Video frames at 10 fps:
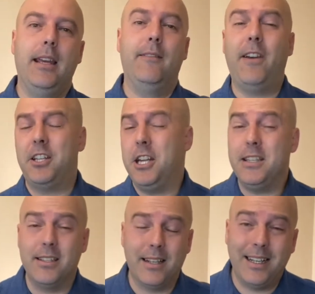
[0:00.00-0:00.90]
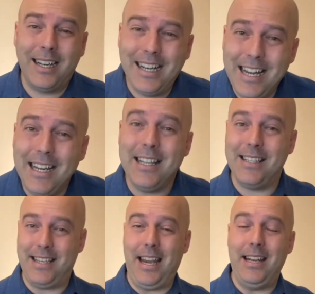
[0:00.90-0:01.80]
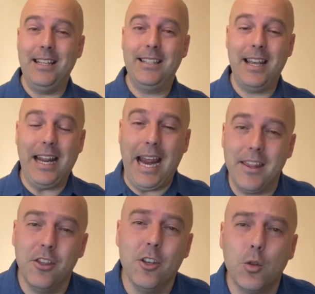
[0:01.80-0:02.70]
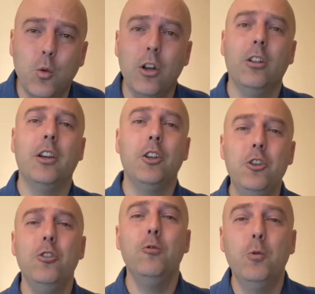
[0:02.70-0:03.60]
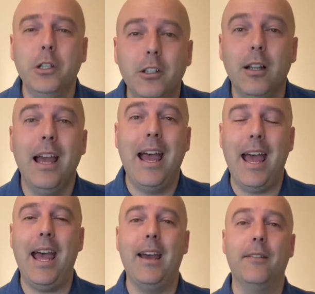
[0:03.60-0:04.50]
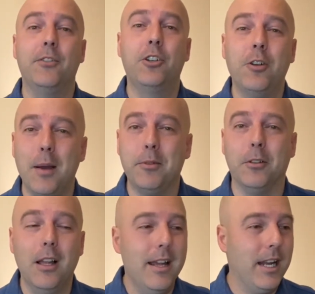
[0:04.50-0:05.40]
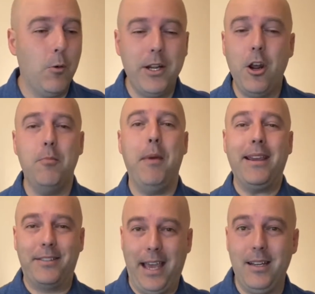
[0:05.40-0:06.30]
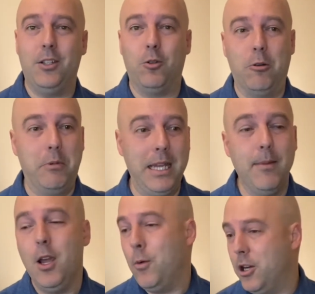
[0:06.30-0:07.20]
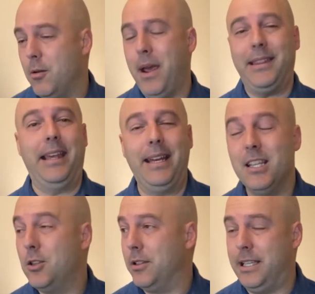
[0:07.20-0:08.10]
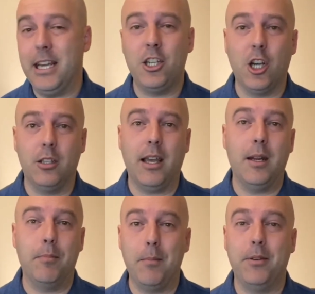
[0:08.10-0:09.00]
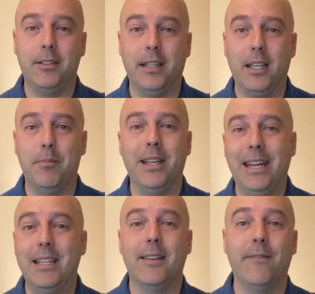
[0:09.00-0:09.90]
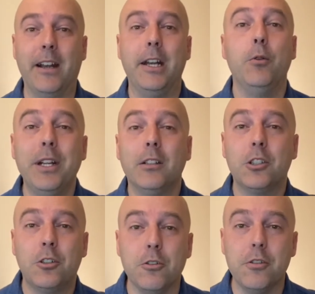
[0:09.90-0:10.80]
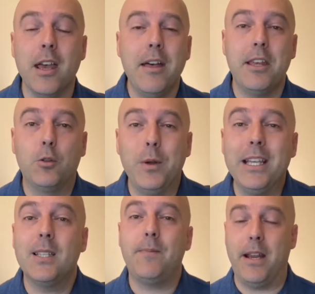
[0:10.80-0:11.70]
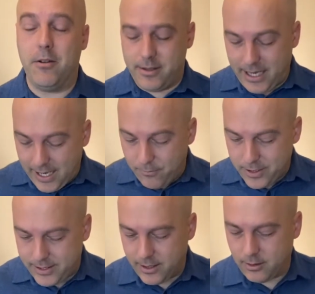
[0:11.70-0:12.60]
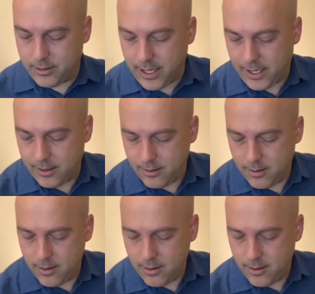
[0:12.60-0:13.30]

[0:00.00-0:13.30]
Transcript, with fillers: In fact, Jesus clearly said, He said, In this world you will have trouble. Now, we don't make that into a meme, we don't make that into a t shirt and a bumper sticker, but it is a very real truth that we experience every single day.